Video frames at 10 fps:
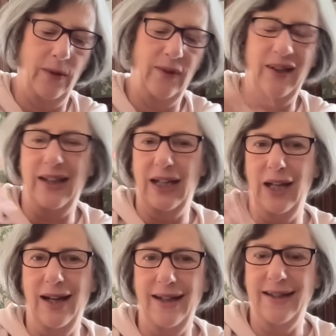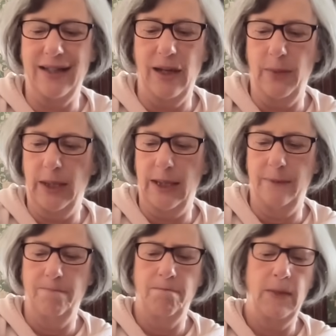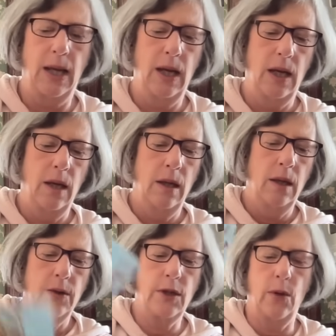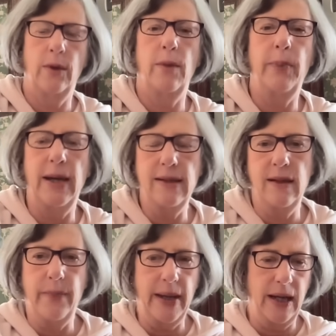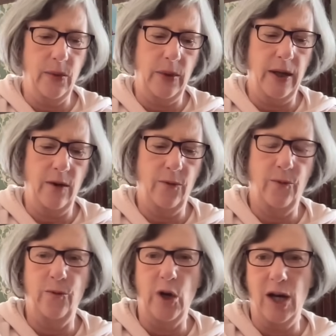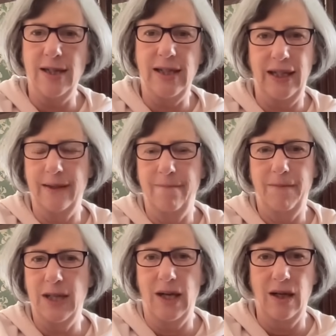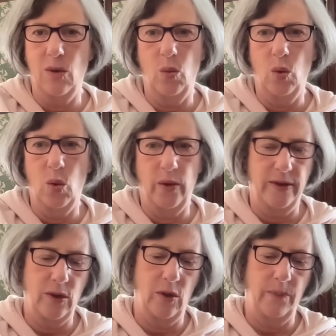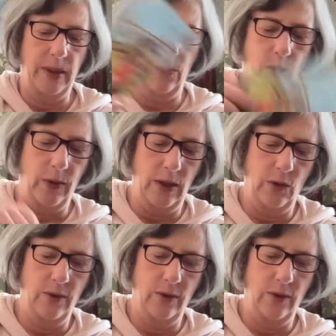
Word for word: You see the light coming in? So at the base of the pack, we have fighting, tug of war. This could have been within